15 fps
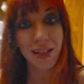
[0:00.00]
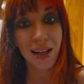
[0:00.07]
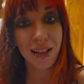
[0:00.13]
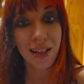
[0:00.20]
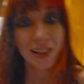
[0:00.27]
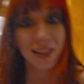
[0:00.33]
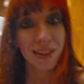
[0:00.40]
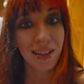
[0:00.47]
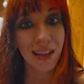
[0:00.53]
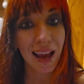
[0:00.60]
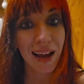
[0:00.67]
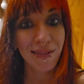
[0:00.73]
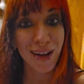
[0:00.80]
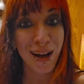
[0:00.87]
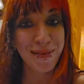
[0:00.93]
on it and
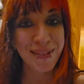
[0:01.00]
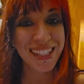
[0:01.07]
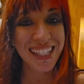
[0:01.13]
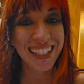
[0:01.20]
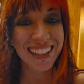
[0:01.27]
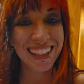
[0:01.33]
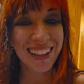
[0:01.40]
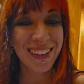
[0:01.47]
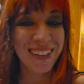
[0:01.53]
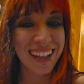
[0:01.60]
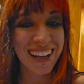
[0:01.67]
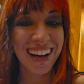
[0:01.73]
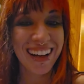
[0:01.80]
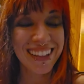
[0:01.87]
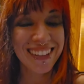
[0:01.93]
have commentary going
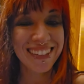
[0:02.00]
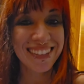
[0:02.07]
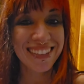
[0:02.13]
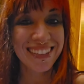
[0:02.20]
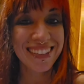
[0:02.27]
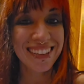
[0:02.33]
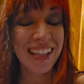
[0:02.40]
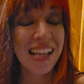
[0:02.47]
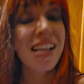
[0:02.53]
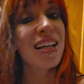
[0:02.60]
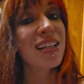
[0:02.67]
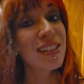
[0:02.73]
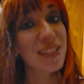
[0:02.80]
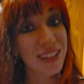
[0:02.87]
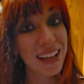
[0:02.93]
on.
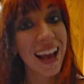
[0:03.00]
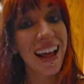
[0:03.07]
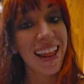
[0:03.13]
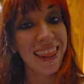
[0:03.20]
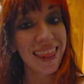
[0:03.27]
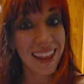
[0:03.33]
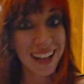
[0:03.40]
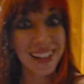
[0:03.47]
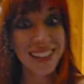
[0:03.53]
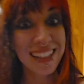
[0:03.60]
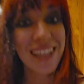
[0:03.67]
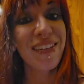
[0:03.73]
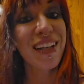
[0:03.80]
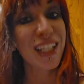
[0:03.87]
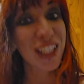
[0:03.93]
So yeah,
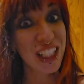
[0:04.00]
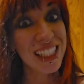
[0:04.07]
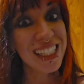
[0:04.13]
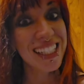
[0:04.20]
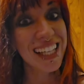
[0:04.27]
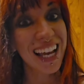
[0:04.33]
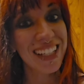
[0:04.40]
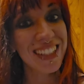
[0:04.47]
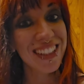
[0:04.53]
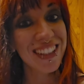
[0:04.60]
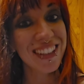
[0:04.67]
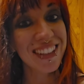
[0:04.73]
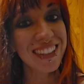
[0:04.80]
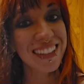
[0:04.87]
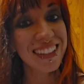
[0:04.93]
Thanksgiving, good slasher.